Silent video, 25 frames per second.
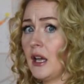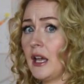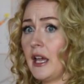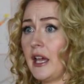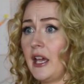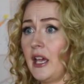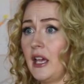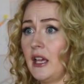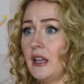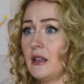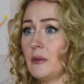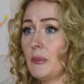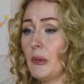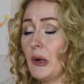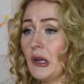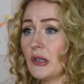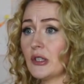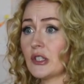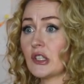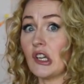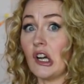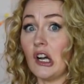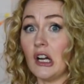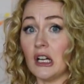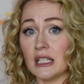and the
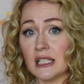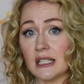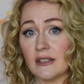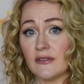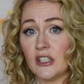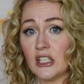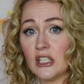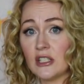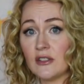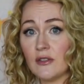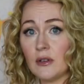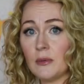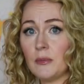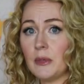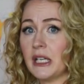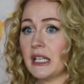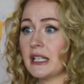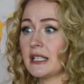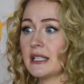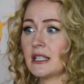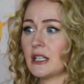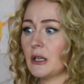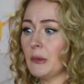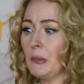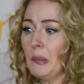pros and cons of each of them,
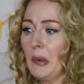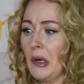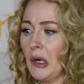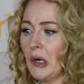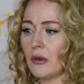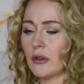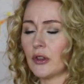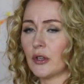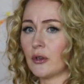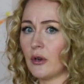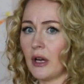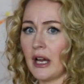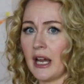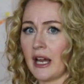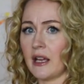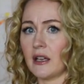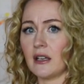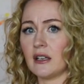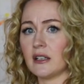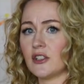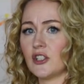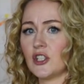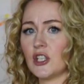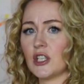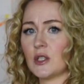because they're both
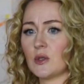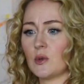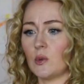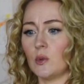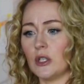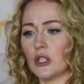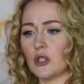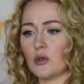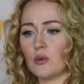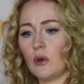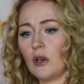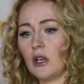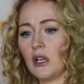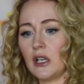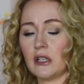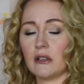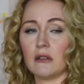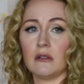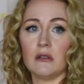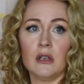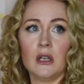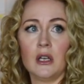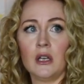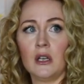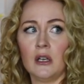great. It's just which
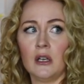one,